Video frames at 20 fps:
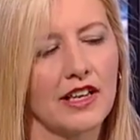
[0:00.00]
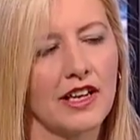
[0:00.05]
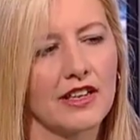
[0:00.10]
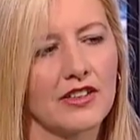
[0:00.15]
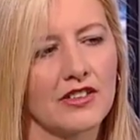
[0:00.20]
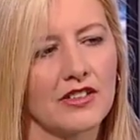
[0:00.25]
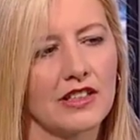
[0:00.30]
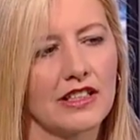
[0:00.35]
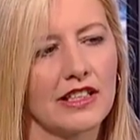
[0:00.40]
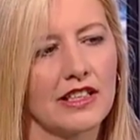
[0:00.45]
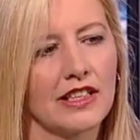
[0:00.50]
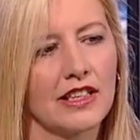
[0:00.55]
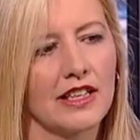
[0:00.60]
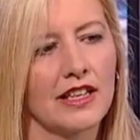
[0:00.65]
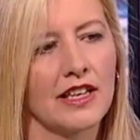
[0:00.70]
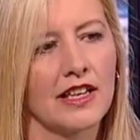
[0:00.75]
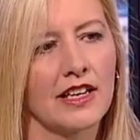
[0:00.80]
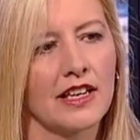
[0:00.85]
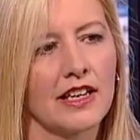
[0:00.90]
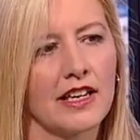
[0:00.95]
actually
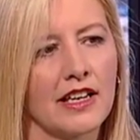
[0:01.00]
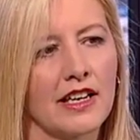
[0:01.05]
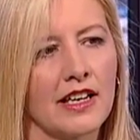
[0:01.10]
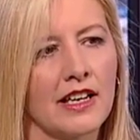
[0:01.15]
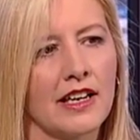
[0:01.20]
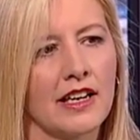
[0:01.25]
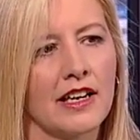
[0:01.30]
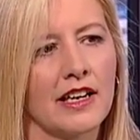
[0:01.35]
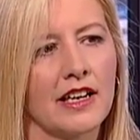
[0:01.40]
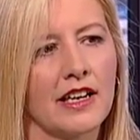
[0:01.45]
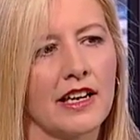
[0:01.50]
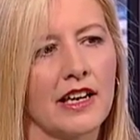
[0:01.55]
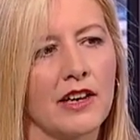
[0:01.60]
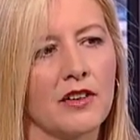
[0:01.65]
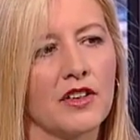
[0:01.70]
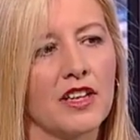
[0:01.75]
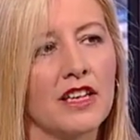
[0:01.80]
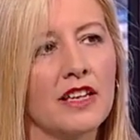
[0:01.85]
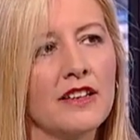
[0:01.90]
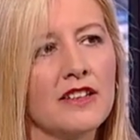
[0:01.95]

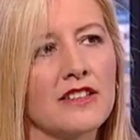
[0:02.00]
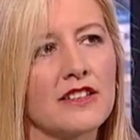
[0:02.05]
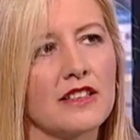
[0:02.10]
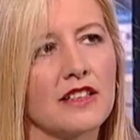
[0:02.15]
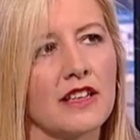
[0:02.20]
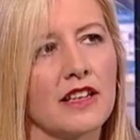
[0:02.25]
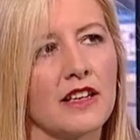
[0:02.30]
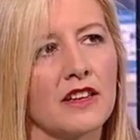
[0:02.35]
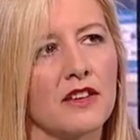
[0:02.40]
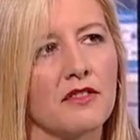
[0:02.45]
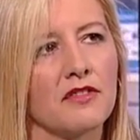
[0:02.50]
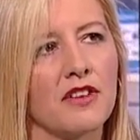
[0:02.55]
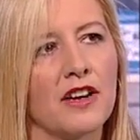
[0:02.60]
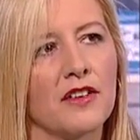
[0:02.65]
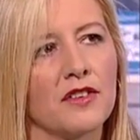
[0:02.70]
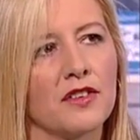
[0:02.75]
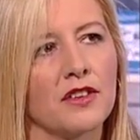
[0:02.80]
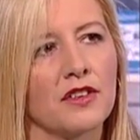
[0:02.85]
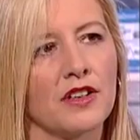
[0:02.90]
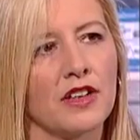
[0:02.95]
out east. The
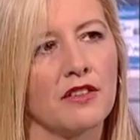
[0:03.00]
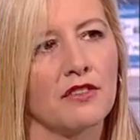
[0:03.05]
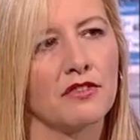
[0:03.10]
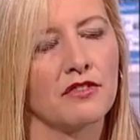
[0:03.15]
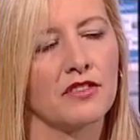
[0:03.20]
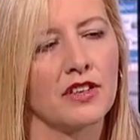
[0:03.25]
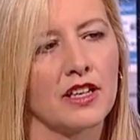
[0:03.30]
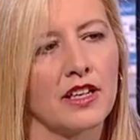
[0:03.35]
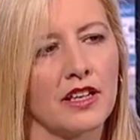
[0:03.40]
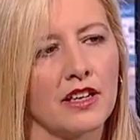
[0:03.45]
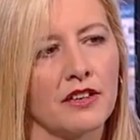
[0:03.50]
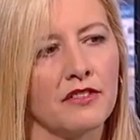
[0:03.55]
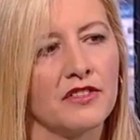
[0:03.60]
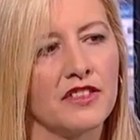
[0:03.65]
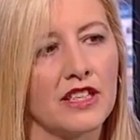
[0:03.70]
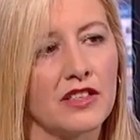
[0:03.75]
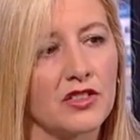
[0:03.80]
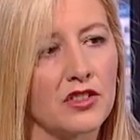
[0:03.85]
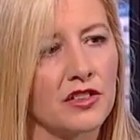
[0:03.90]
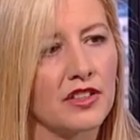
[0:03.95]
founder of
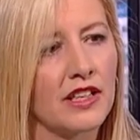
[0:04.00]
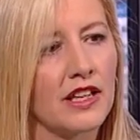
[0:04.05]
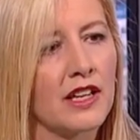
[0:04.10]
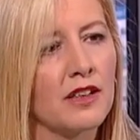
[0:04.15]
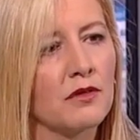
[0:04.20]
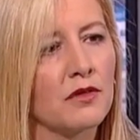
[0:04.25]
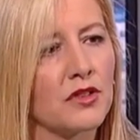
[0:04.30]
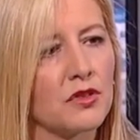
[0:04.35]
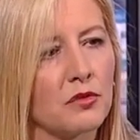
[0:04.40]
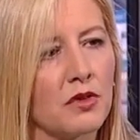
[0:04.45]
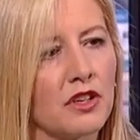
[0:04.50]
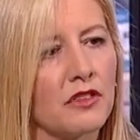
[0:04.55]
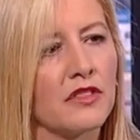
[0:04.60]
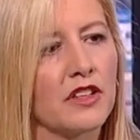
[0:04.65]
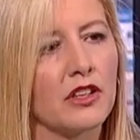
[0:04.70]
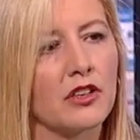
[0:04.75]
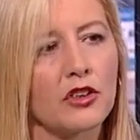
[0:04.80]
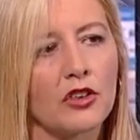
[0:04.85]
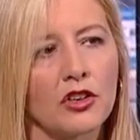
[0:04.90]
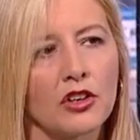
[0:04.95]
Desjardins was one of
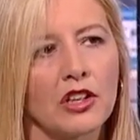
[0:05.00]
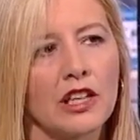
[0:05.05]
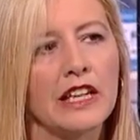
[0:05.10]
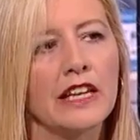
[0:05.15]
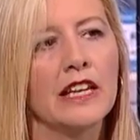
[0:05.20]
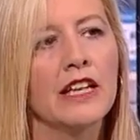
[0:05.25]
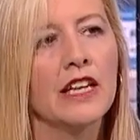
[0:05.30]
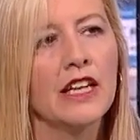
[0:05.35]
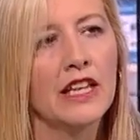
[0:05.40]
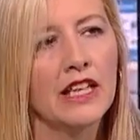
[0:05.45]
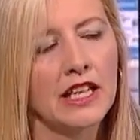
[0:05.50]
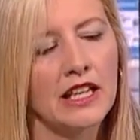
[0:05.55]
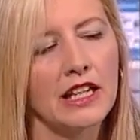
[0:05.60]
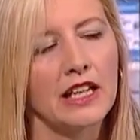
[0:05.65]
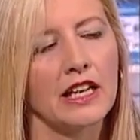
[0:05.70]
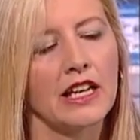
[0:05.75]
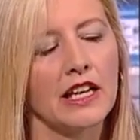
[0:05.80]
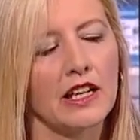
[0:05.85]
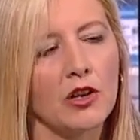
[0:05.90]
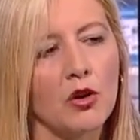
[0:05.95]
the early
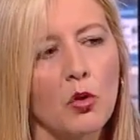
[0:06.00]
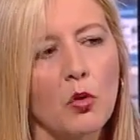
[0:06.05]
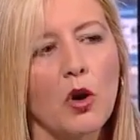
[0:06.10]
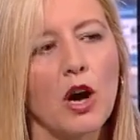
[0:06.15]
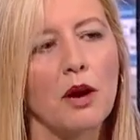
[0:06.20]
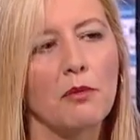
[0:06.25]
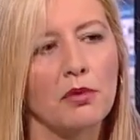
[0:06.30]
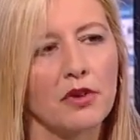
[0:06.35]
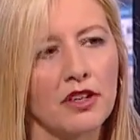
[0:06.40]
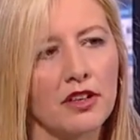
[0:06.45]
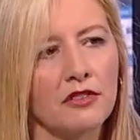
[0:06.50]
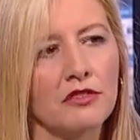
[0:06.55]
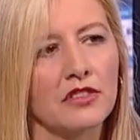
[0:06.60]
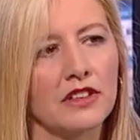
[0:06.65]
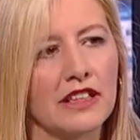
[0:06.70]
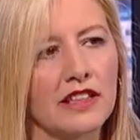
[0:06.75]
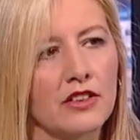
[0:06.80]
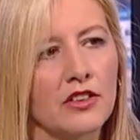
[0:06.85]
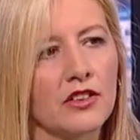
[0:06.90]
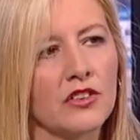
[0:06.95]
cooperative
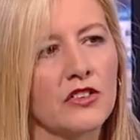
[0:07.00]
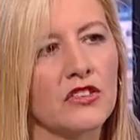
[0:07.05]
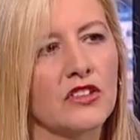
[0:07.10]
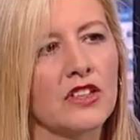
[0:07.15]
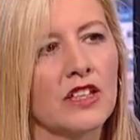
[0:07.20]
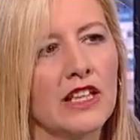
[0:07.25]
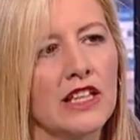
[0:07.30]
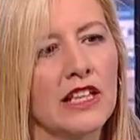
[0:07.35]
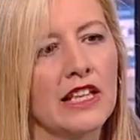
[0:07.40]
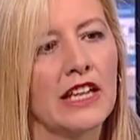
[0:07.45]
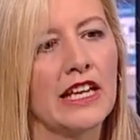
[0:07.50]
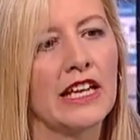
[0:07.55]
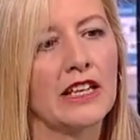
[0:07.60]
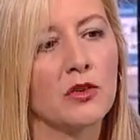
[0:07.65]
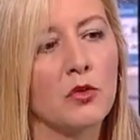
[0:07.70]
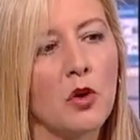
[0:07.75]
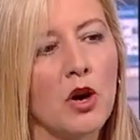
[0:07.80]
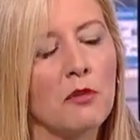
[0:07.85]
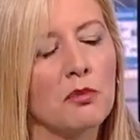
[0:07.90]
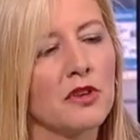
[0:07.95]
leaders.
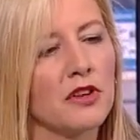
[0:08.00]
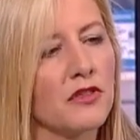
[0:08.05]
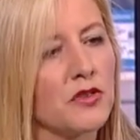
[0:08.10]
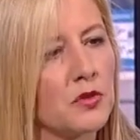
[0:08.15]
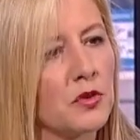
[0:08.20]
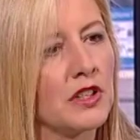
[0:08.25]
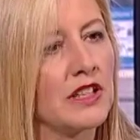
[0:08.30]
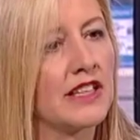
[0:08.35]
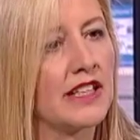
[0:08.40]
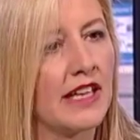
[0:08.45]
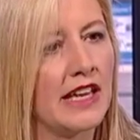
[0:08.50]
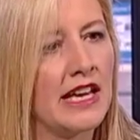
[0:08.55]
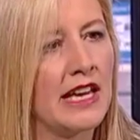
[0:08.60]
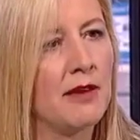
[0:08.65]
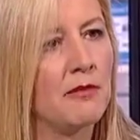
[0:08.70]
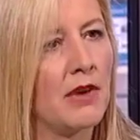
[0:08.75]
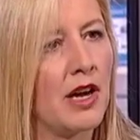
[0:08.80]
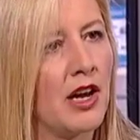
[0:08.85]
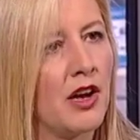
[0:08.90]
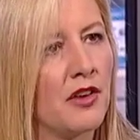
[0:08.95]
And cooperatives really
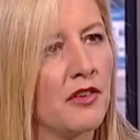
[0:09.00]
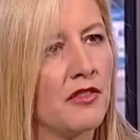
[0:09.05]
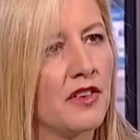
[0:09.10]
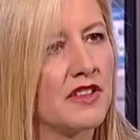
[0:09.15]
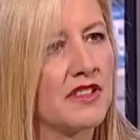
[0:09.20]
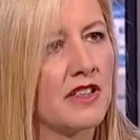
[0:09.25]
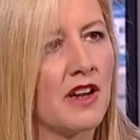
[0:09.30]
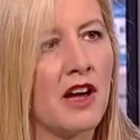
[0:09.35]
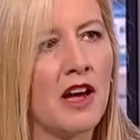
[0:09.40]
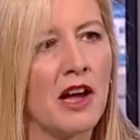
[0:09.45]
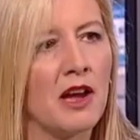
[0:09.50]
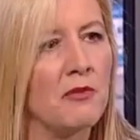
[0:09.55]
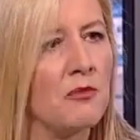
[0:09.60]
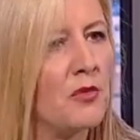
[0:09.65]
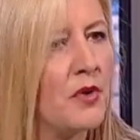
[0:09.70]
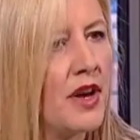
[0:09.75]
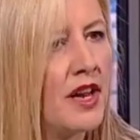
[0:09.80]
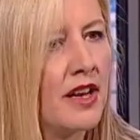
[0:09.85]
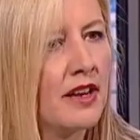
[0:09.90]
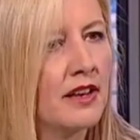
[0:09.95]
came out of a time
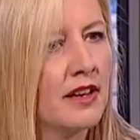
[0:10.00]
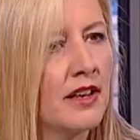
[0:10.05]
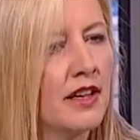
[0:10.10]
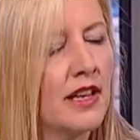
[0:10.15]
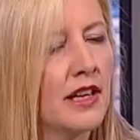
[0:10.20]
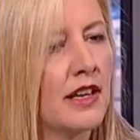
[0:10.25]
when